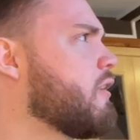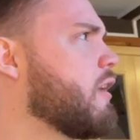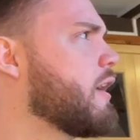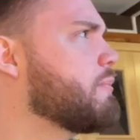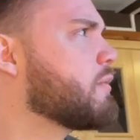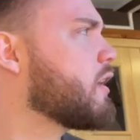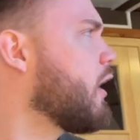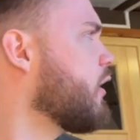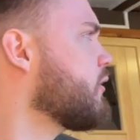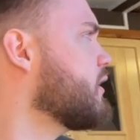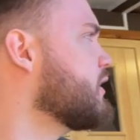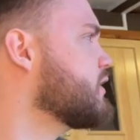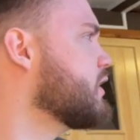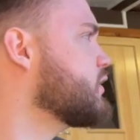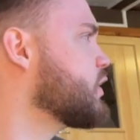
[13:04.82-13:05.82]
I'm currently
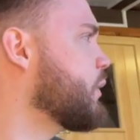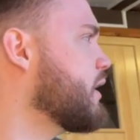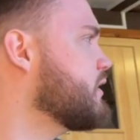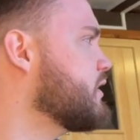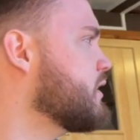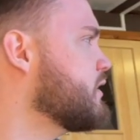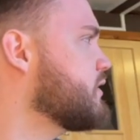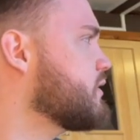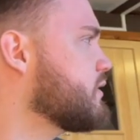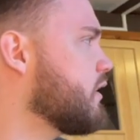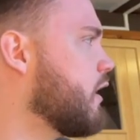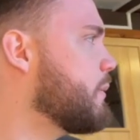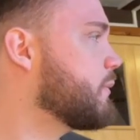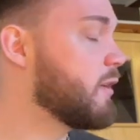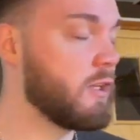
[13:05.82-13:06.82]
situated.
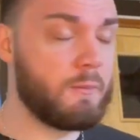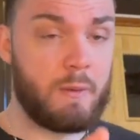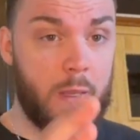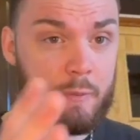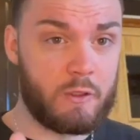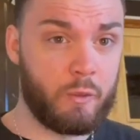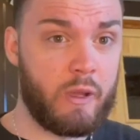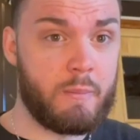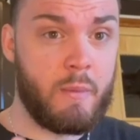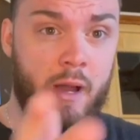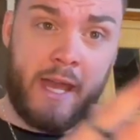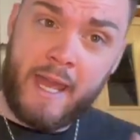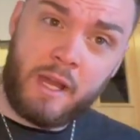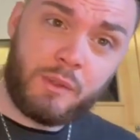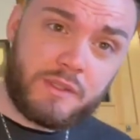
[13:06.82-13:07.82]
I'm going to be between my
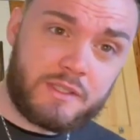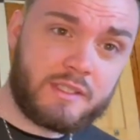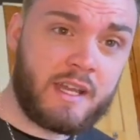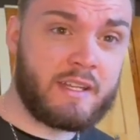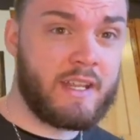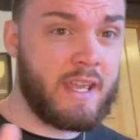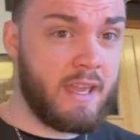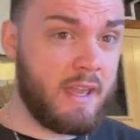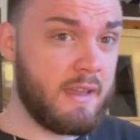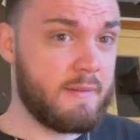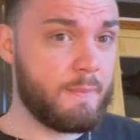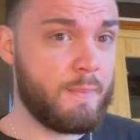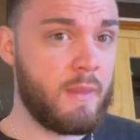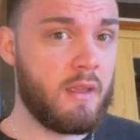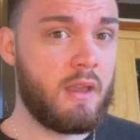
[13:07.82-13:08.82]
house and here.
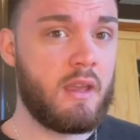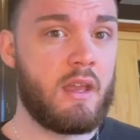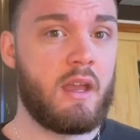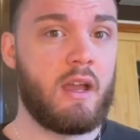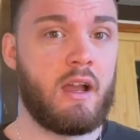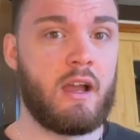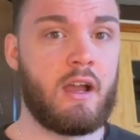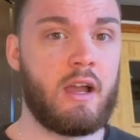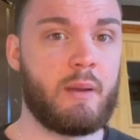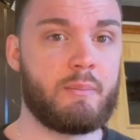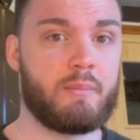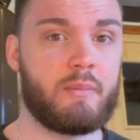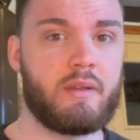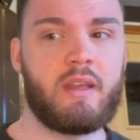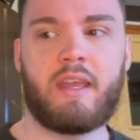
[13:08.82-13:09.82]

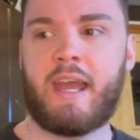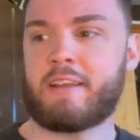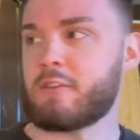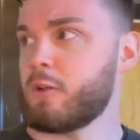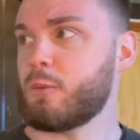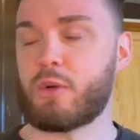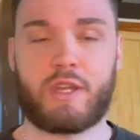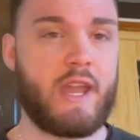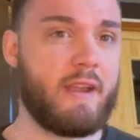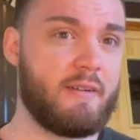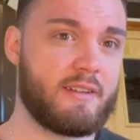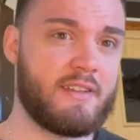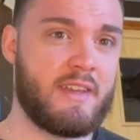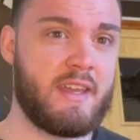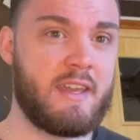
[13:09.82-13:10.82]
It has a lot more
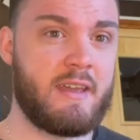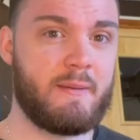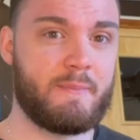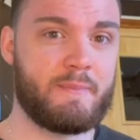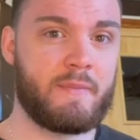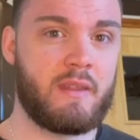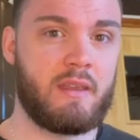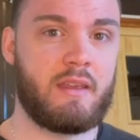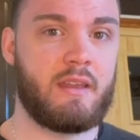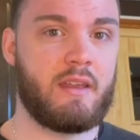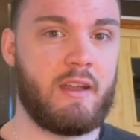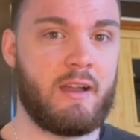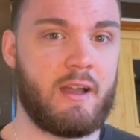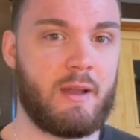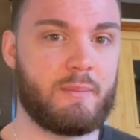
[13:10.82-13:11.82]
character here.
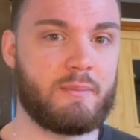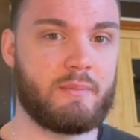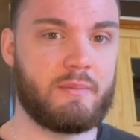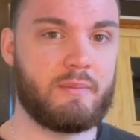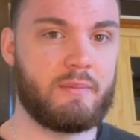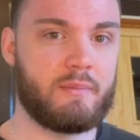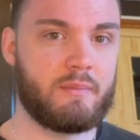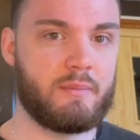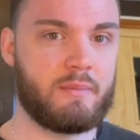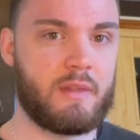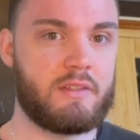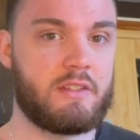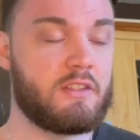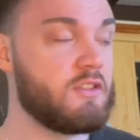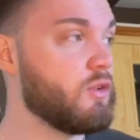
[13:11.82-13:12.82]

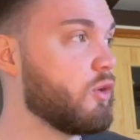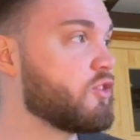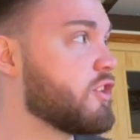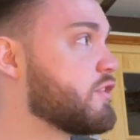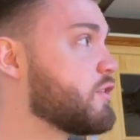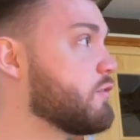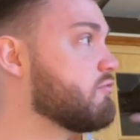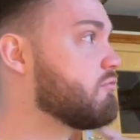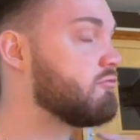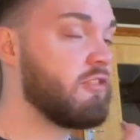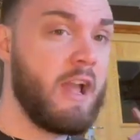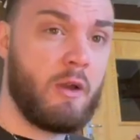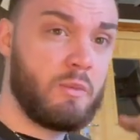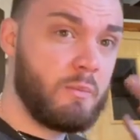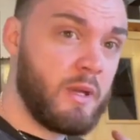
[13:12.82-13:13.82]
This is not just a
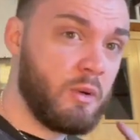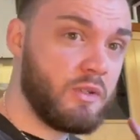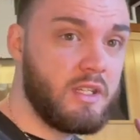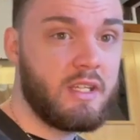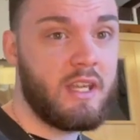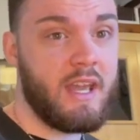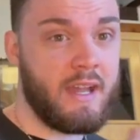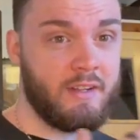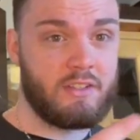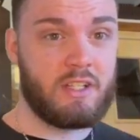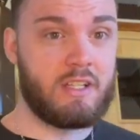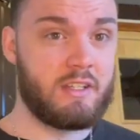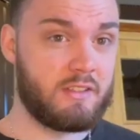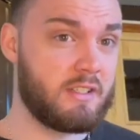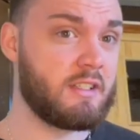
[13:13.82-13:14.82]
round building, it
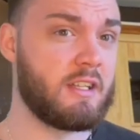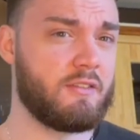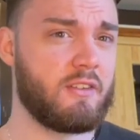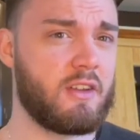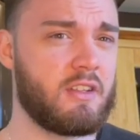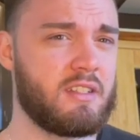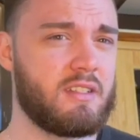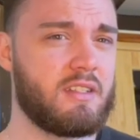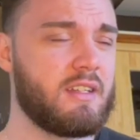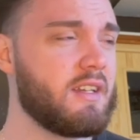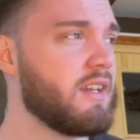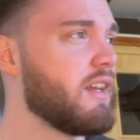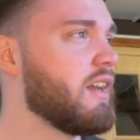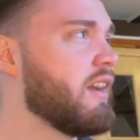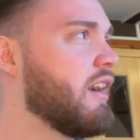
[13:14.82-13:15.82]
actually is significant
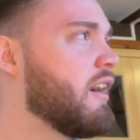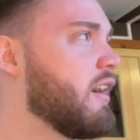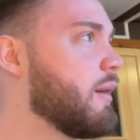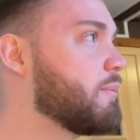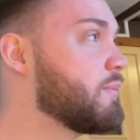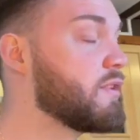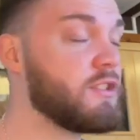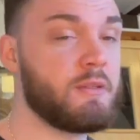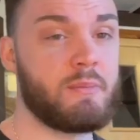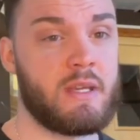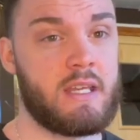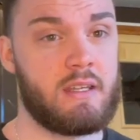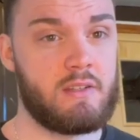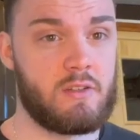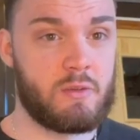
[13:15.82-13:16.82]
to
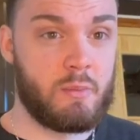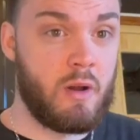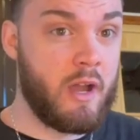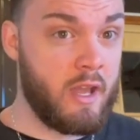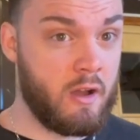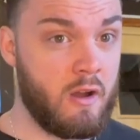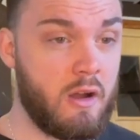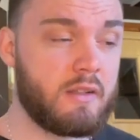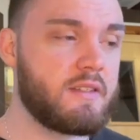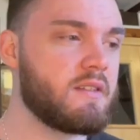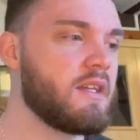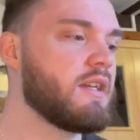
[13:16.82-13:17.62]
me, to my heart.